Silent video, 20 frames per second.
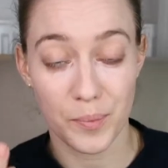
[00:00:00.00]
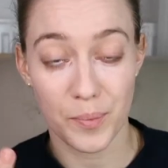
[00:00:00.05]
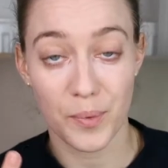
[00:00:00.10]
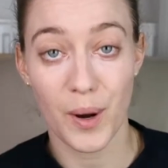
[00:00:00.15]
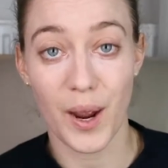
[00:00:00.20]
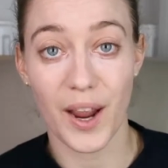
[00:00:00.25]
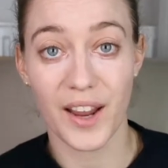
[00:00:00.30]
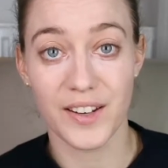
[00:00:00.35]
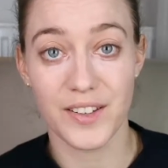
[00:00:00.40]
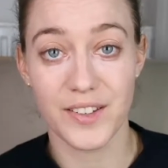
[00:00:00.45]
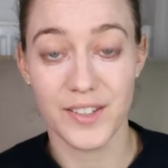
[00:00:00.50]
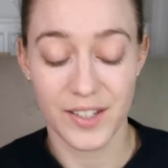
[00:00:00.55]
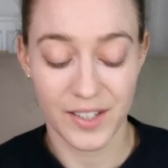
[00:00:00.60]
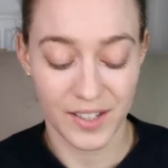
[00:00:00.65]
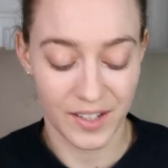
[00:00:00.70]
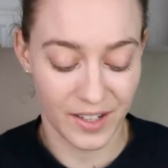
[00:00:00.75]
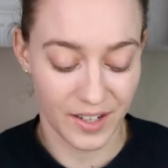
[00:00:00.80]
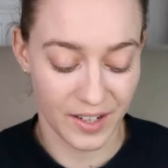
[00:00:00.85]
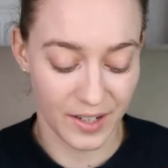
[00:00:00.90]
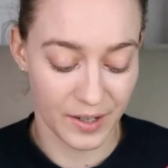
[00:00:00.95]

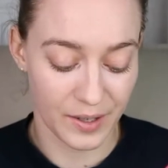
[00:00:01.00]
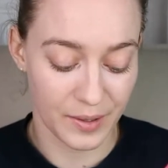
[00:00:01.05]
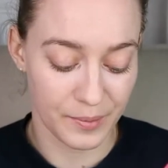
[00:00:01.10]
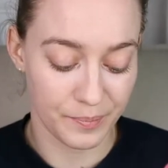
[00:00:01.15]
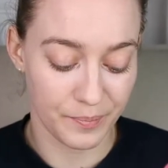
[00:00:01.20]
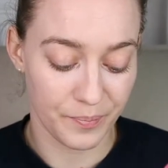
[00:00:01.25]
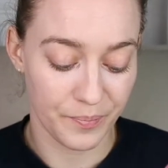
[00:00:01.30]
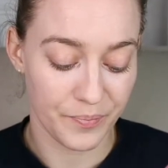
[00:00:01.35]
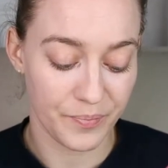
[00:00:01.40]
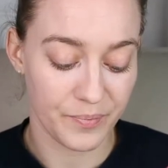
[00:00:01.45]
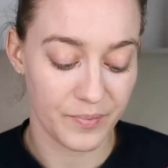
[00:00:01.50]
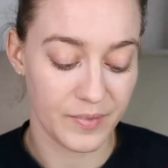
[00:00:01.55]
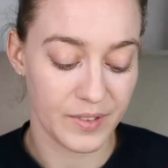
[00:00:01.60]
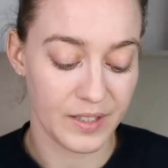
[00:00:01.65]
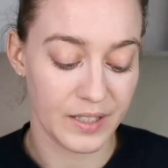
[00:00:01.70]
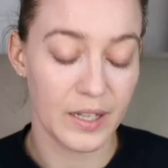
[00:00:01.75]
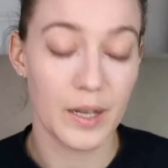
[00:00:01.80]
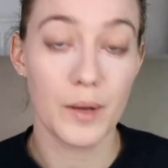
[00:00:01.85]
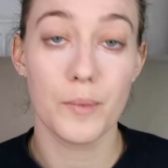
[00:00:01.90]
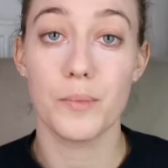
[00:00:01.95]
bright
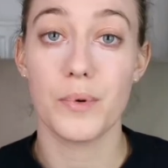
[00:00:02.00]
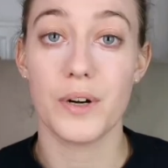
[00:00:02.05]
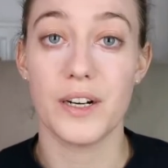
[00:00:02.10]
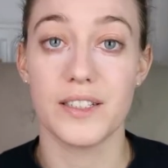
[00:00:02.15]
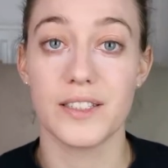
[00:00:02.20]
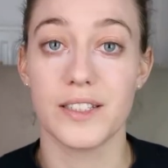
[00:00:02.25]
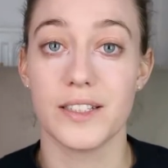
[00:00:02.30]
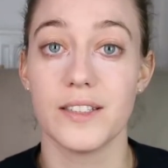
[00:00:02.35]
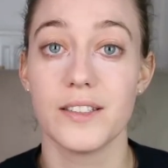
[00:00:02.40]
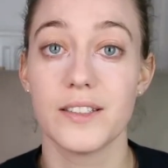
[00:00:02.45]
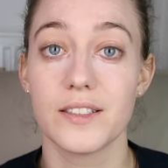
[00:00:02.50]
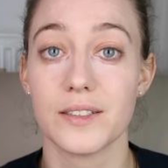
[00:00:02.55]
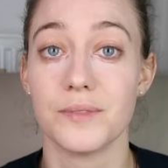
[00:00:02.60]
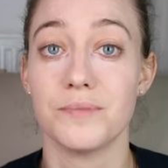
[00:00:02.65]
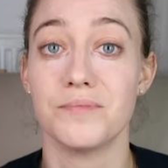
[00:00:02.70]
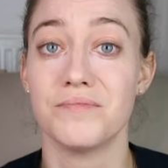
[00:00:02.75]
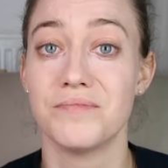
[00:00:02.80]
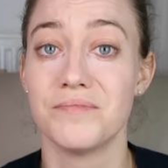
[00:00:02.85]
presence,